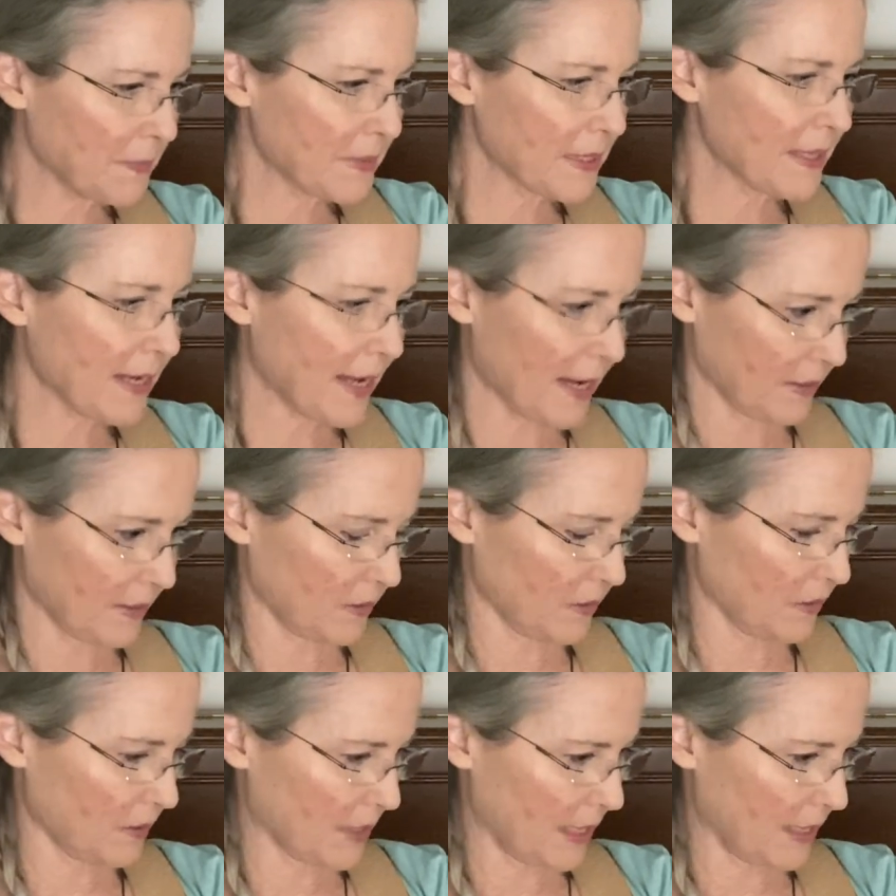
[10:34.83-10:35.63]
and
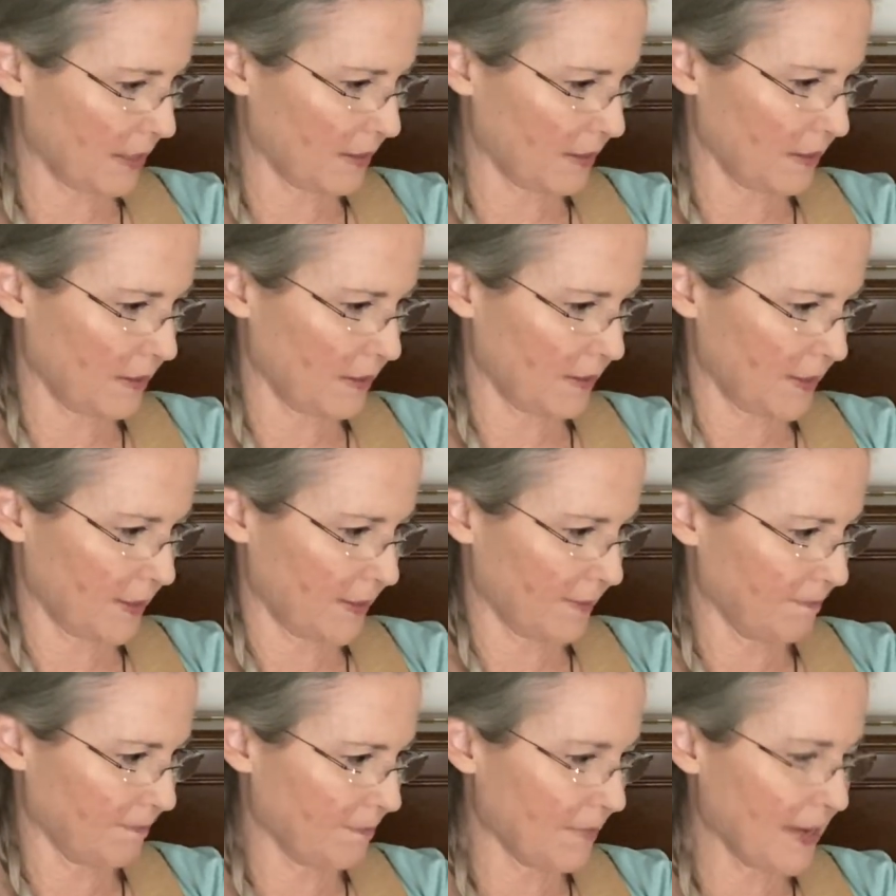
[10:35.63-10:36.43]

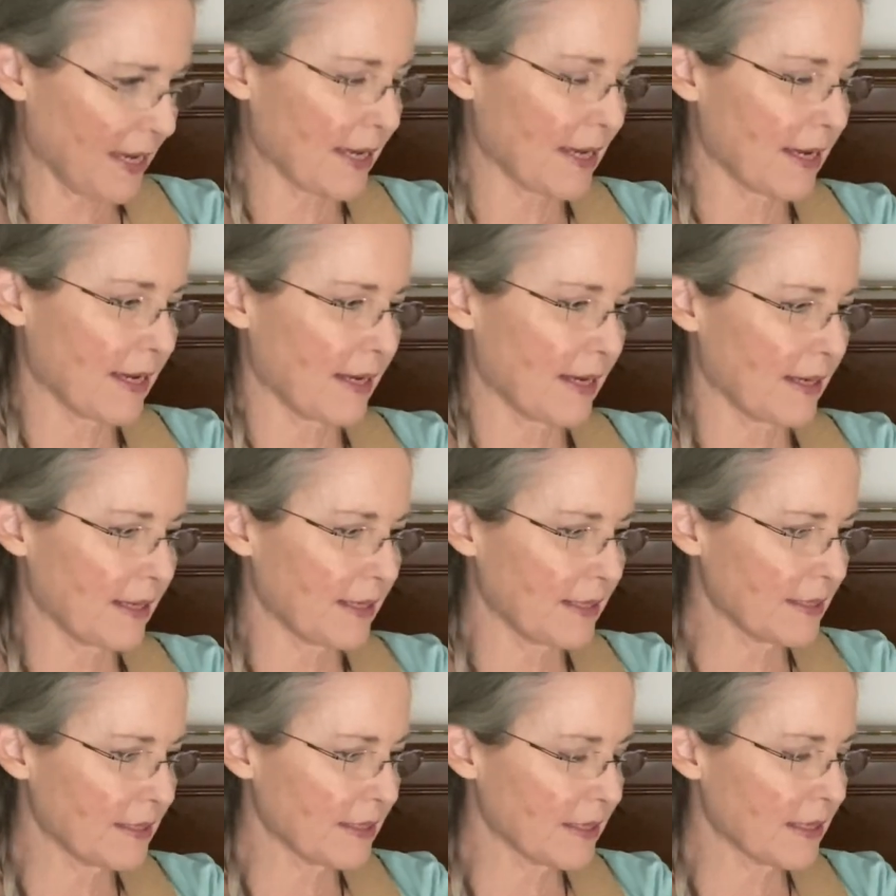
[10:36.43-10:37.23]
exercises, making it
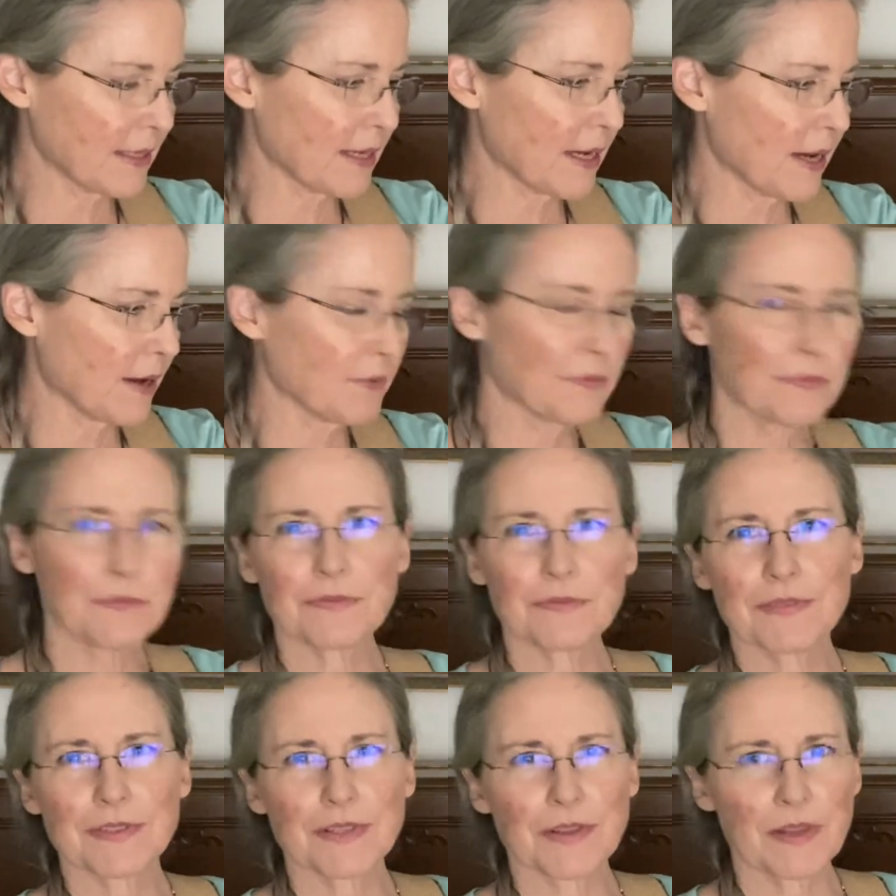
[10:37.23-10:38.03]
easy enough
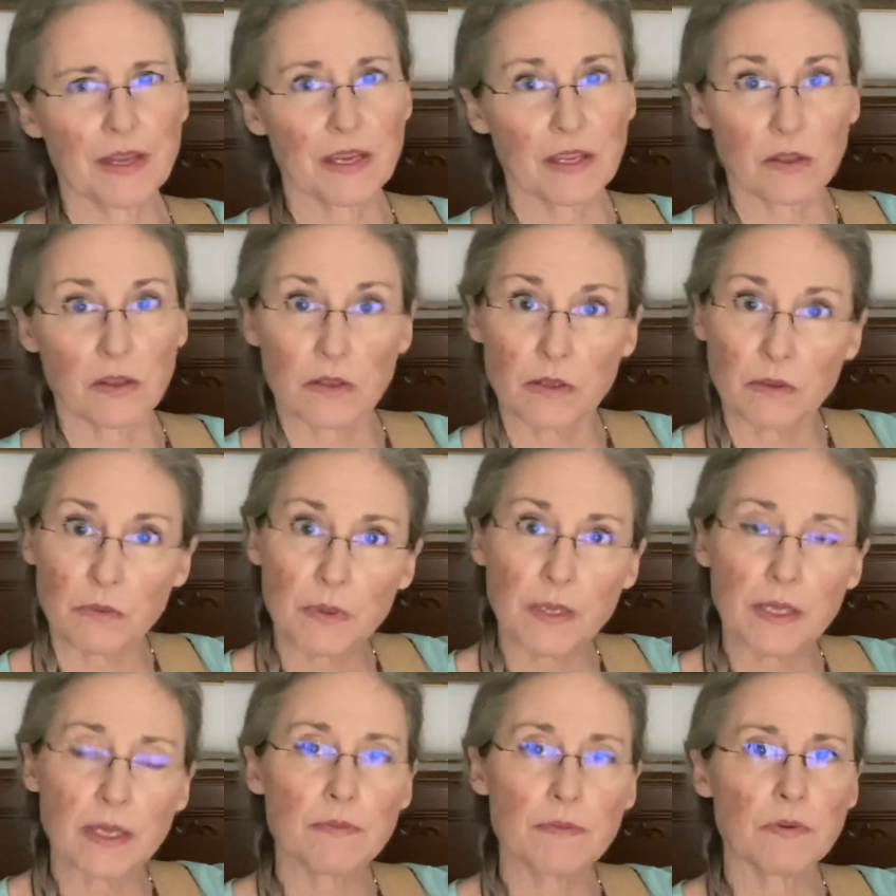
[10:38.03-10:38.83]
so that you can
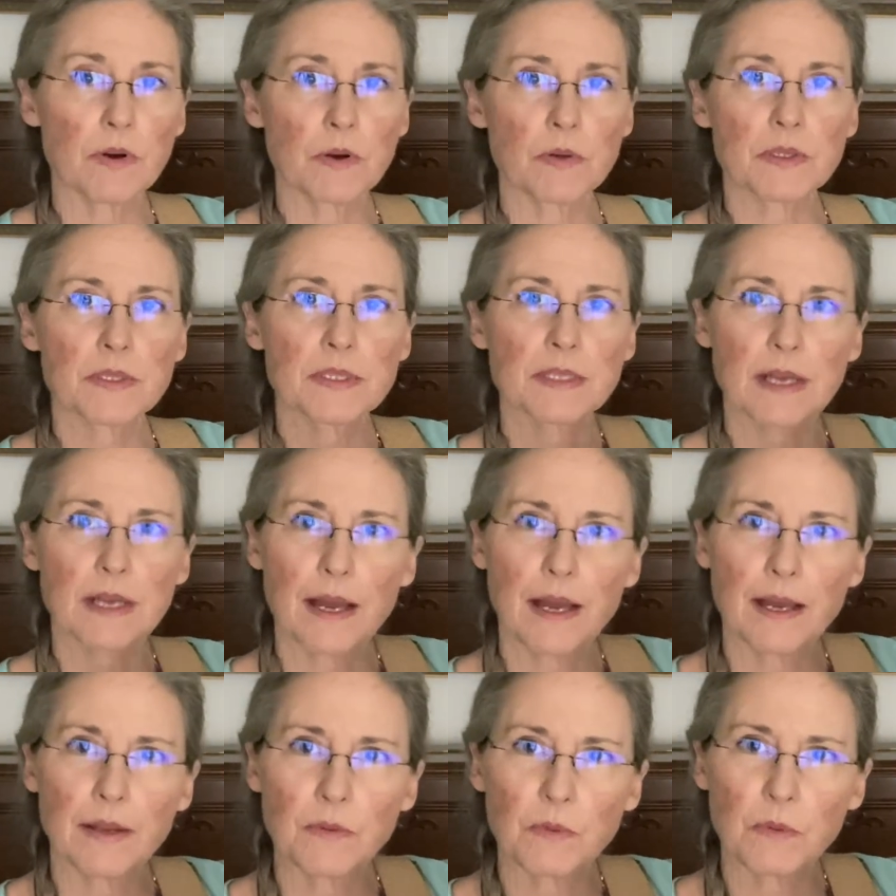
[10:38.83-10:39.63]
really focus
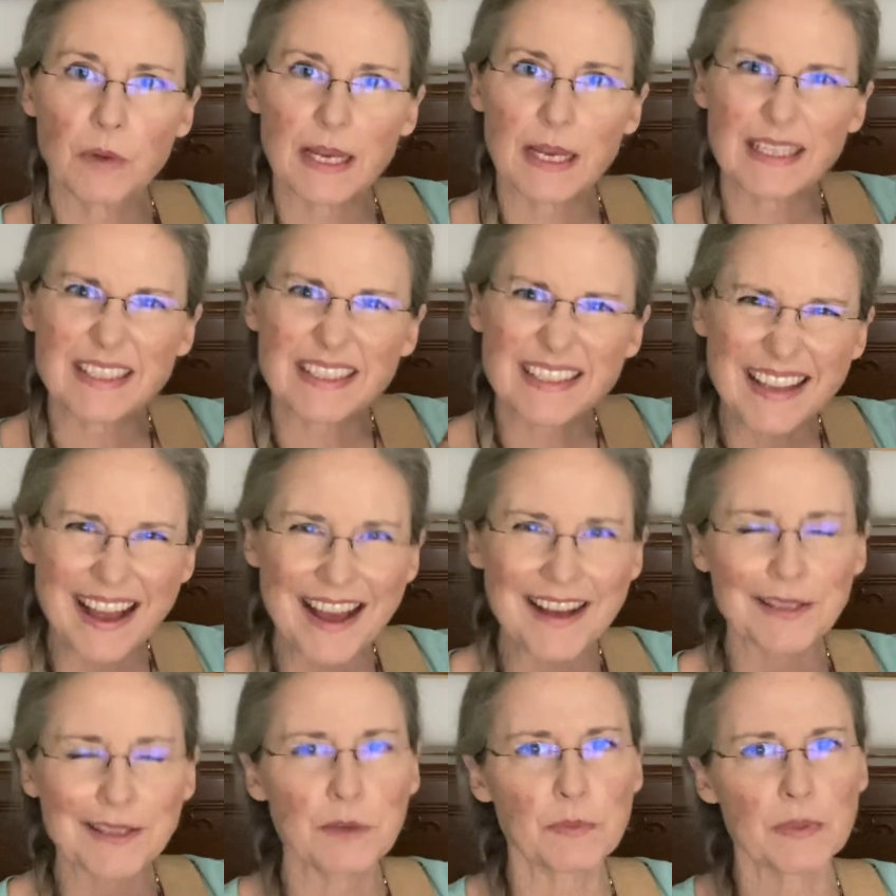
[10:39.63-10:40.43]
on
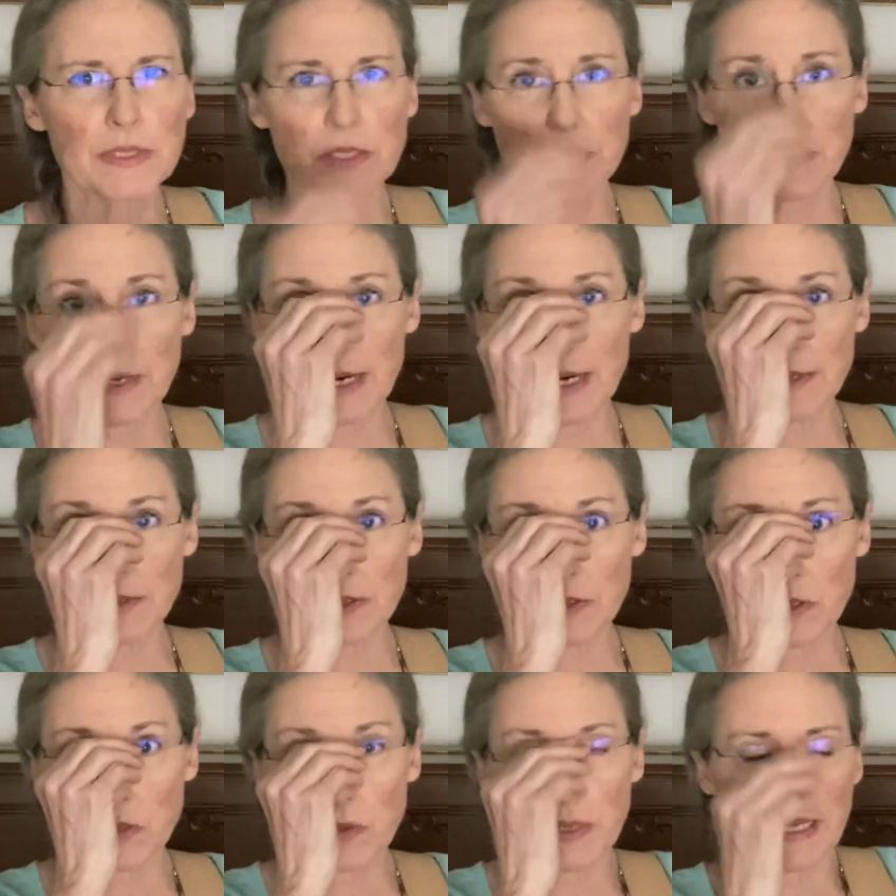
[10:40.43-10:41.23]
exactly what your hands
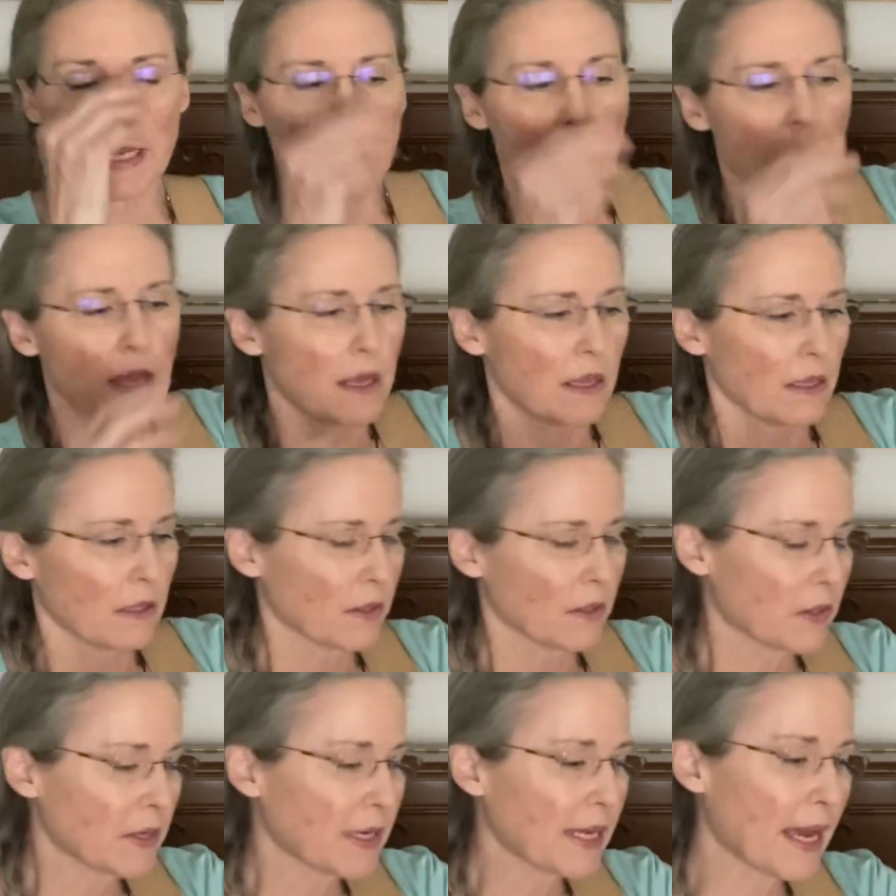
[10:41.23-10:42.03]
are doing,
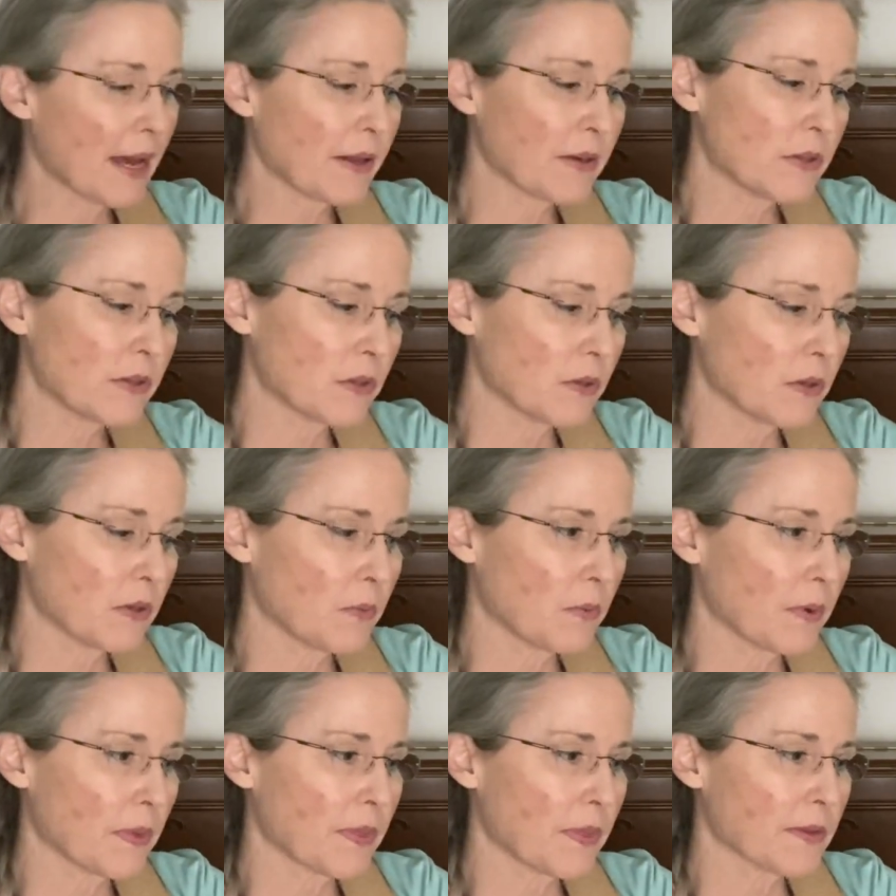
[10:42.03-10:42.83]
learning how to do it
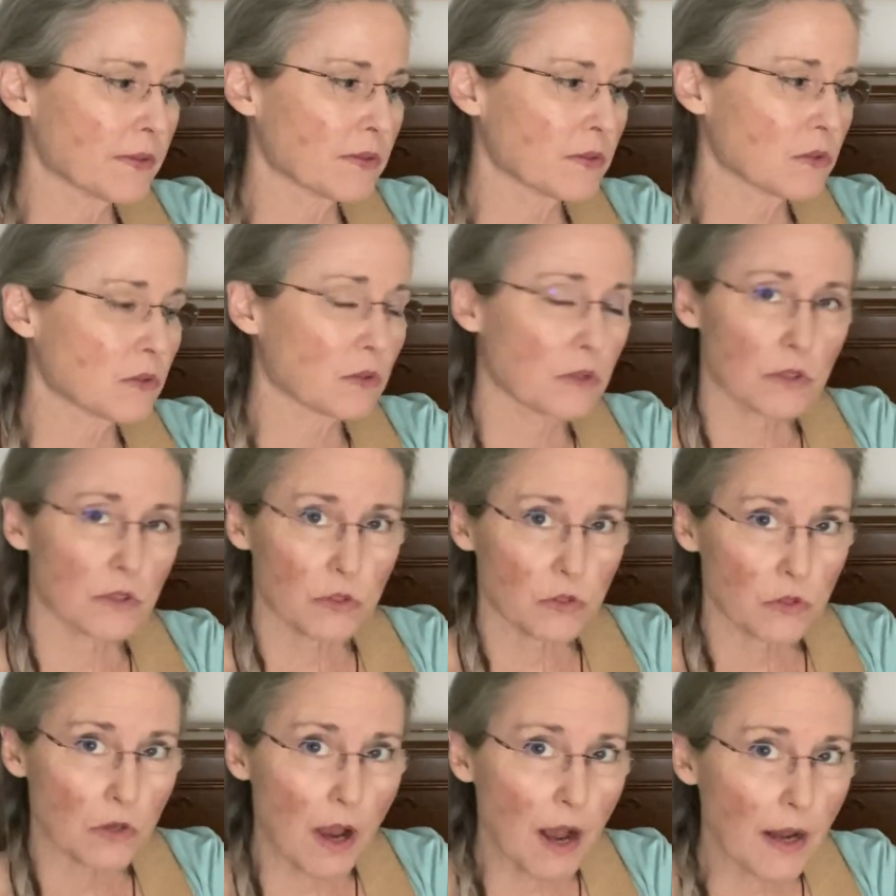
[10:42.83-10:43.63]
with the
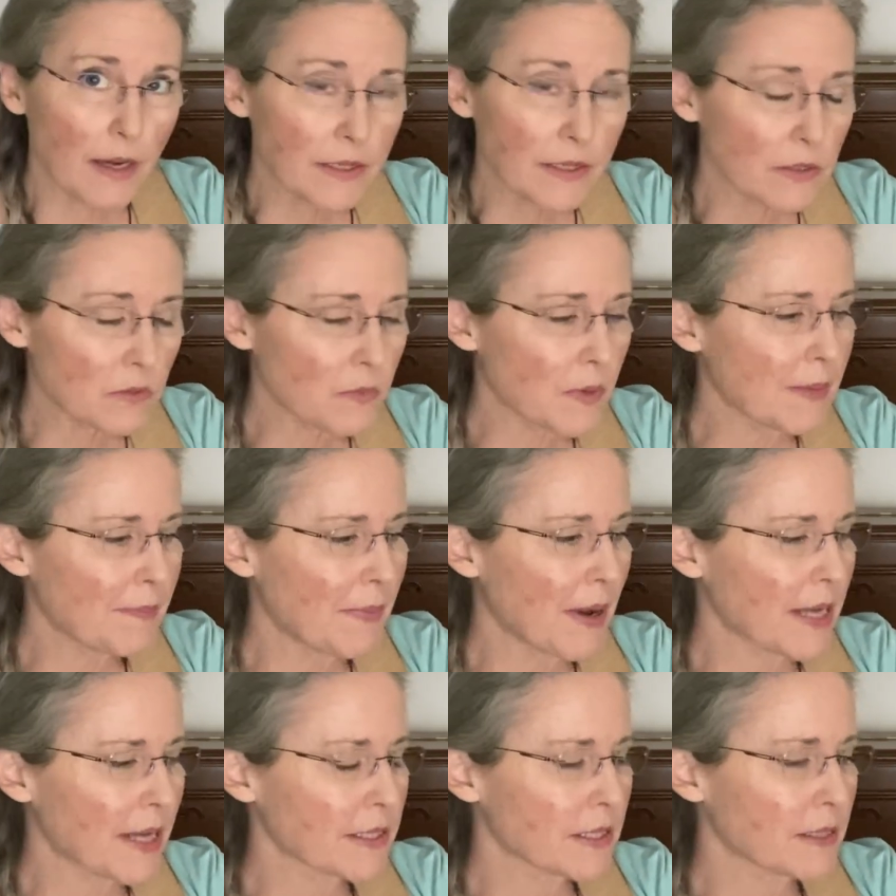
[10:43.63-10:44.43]
strongest way
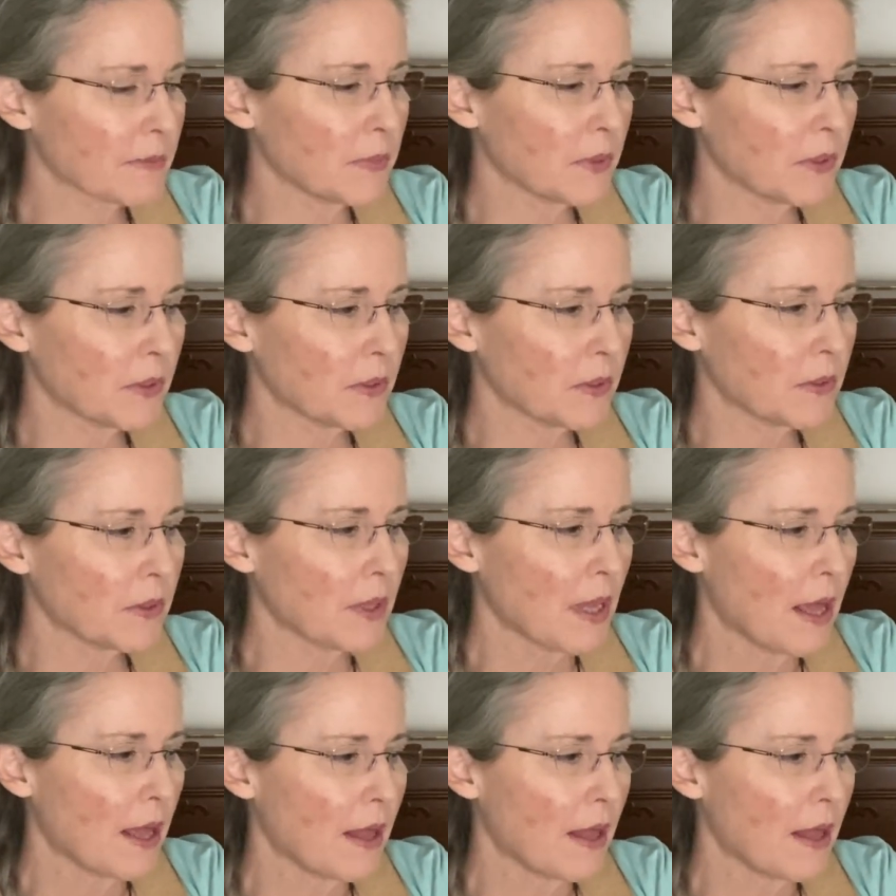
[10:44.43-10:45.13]
possible,